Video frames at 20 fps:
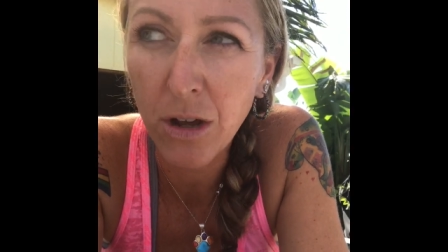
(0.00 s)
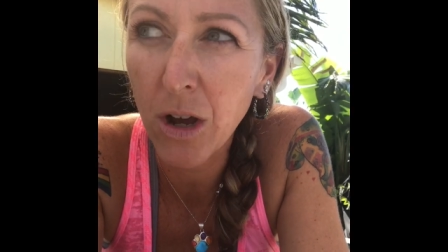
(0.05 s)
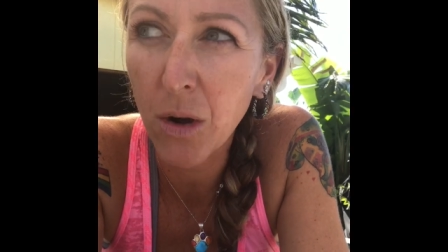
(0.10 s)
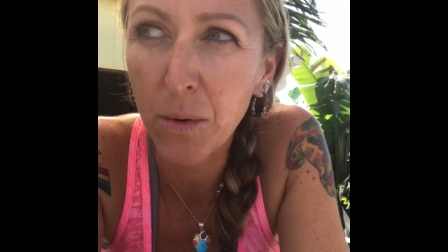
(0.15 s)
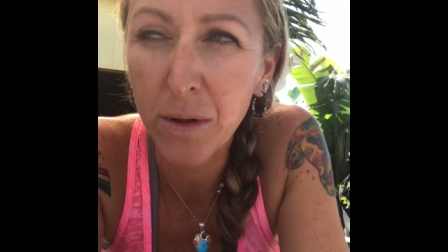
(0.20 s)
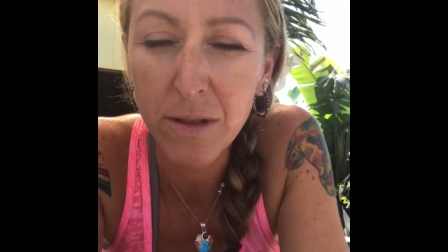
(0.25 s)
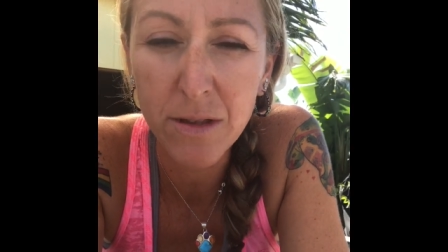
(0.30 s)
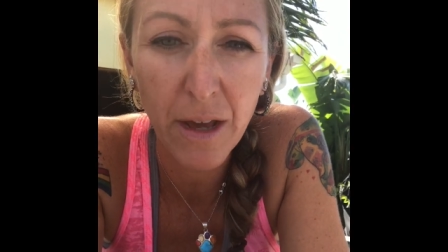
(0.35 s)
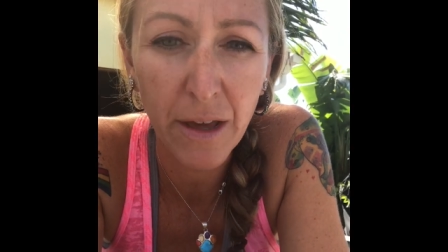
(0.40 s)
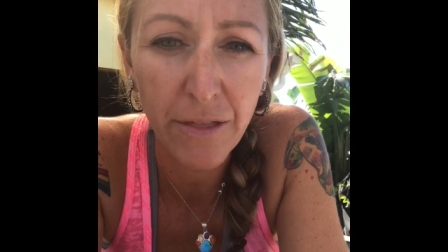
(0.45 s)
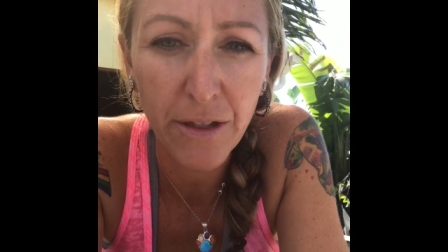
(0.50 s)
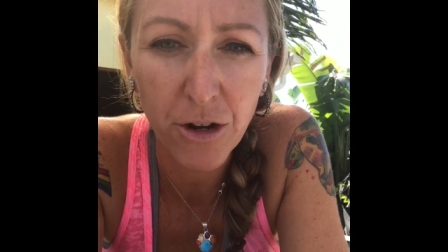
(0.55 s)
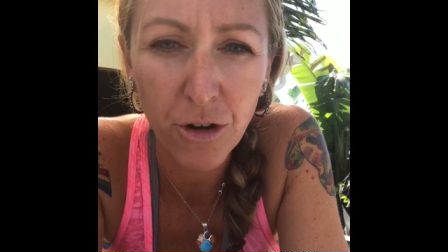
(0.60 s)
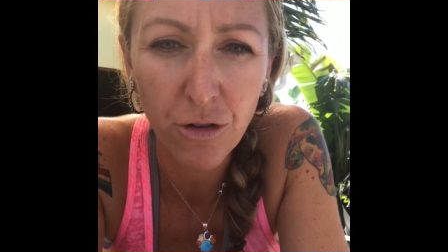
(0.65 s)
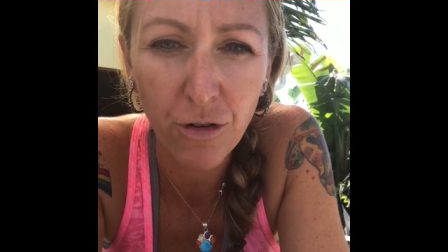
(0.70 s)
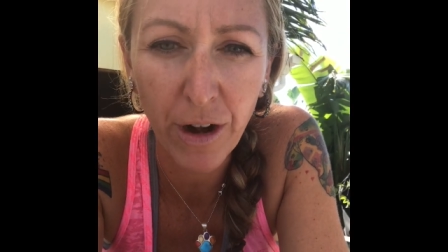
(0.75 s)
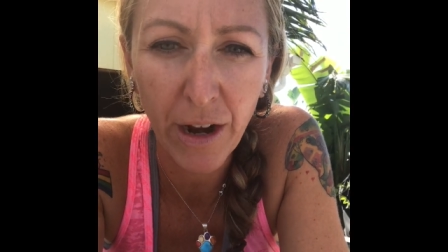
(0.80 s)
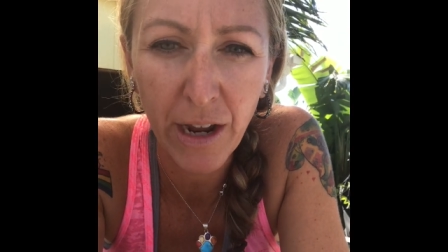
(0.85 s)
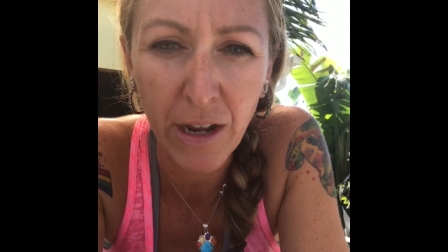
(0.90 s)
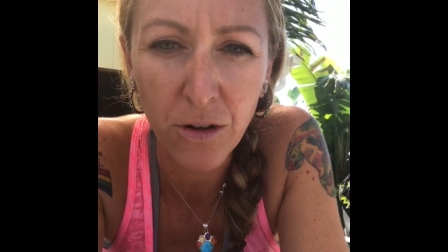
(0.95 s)
go inside their
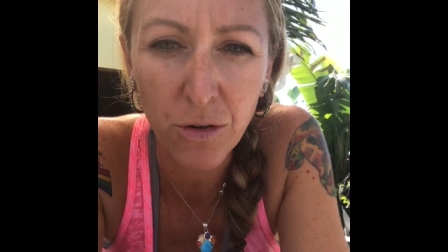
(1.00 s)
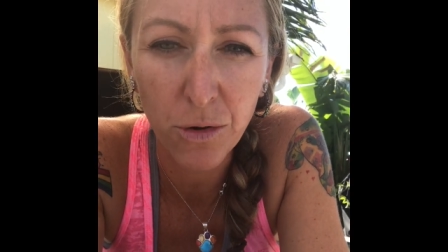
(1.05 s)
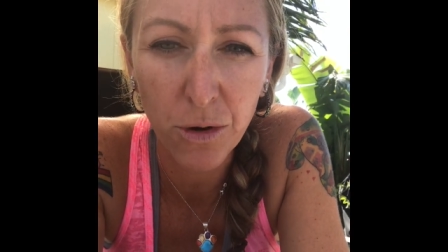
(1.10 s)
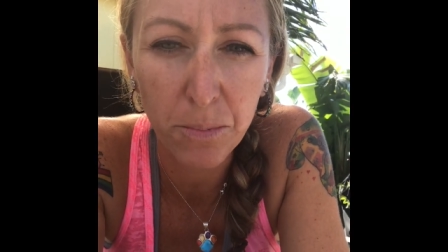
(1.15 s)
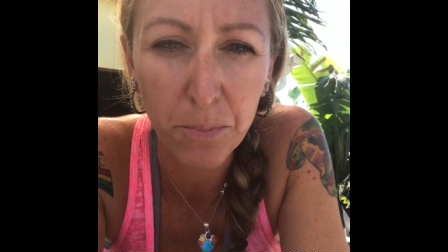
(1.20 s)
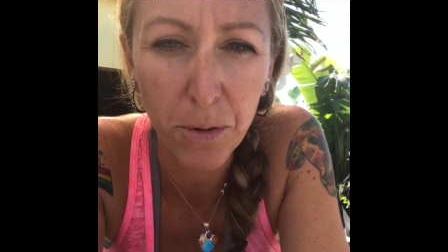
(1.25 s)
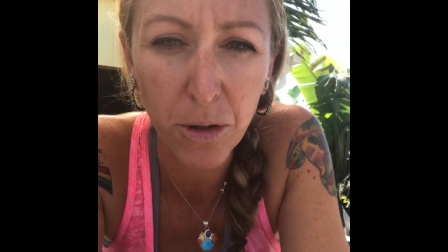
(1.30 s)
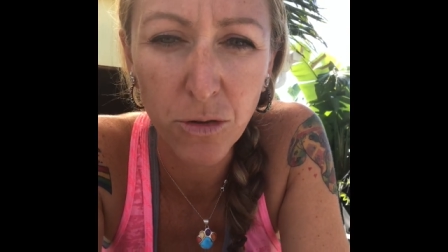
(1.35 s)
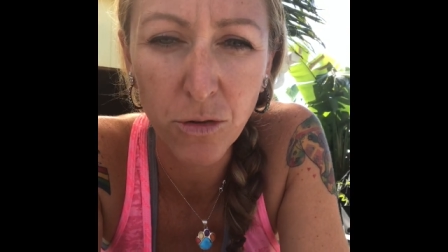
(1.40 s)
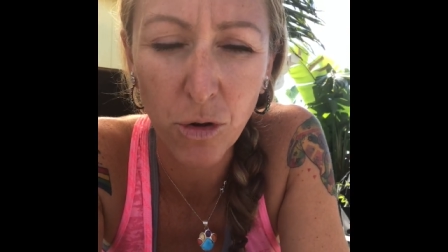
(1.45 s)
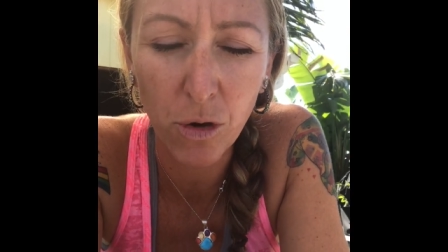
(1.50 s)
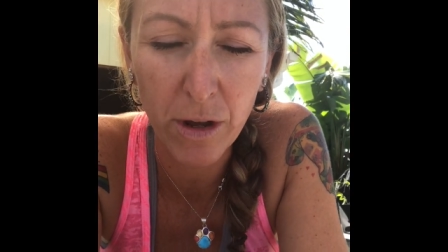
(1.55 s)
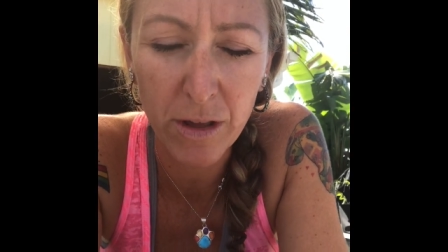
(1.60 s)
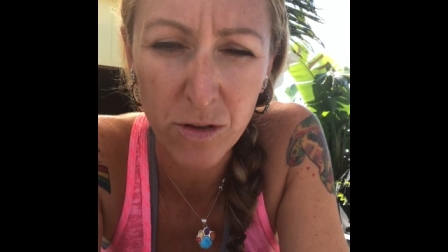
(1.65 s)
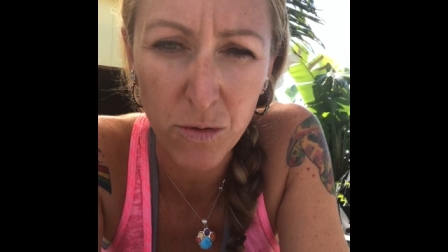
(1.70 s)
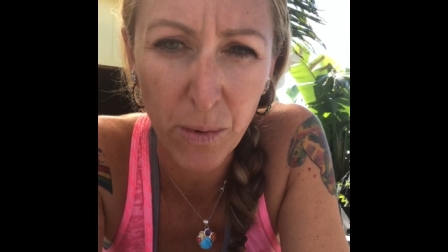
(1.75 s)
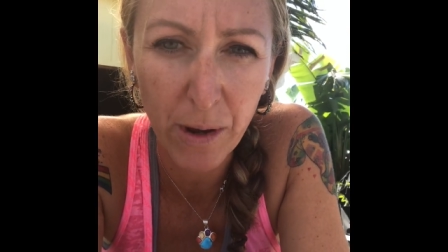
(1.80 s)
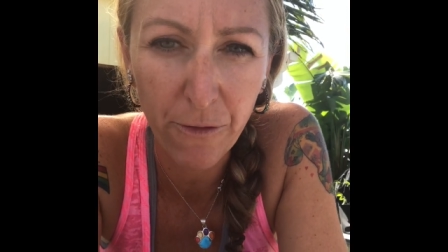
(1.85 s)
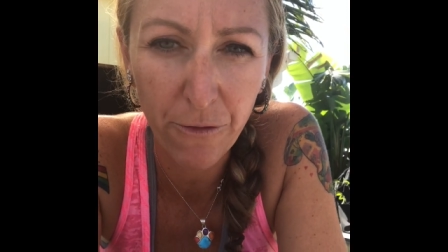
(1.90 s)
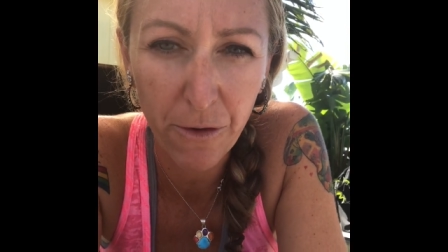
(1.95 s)
crate or pull
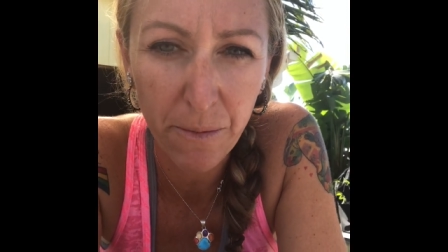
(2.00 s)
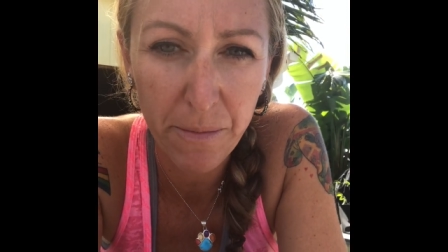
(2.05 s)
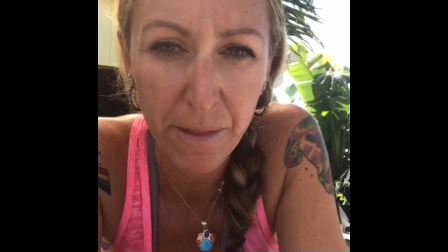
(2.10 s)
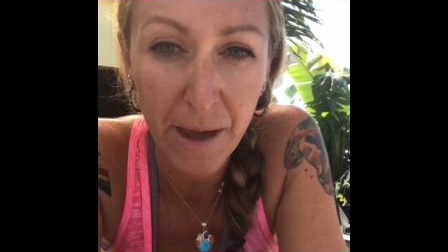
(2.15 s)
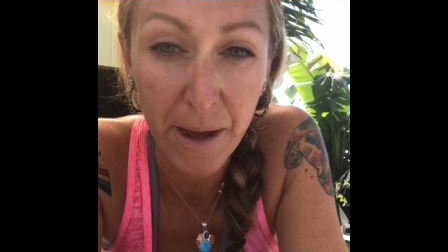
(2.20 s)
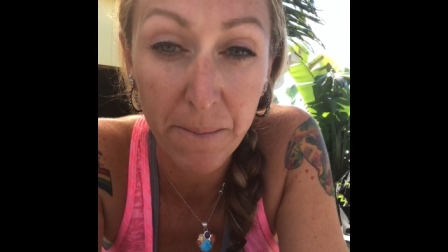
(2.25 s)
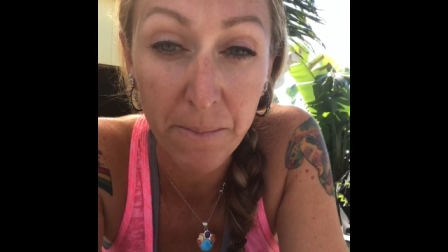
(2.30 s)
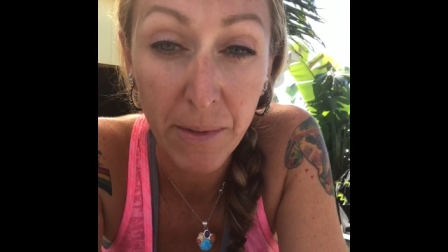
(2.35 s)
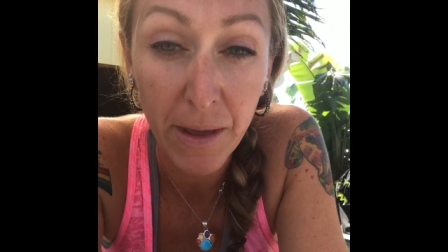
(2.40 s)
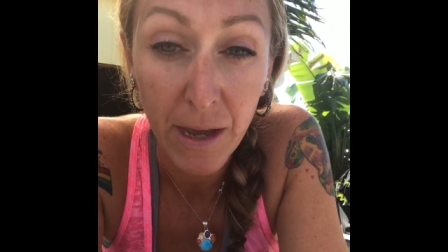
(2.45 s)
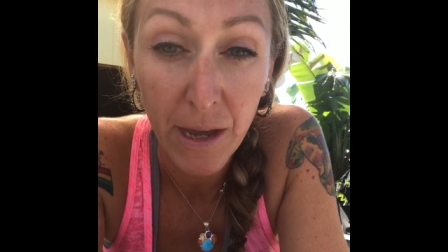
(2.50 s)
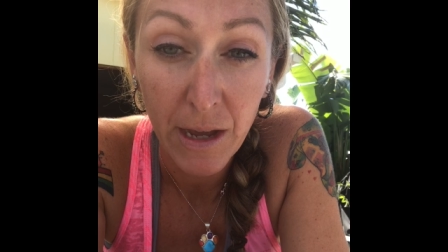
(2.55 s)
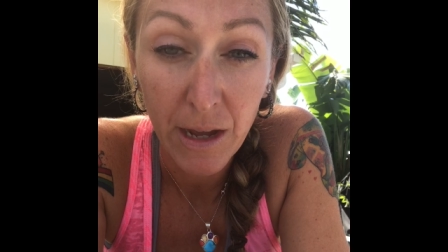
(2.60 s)
toys away from them.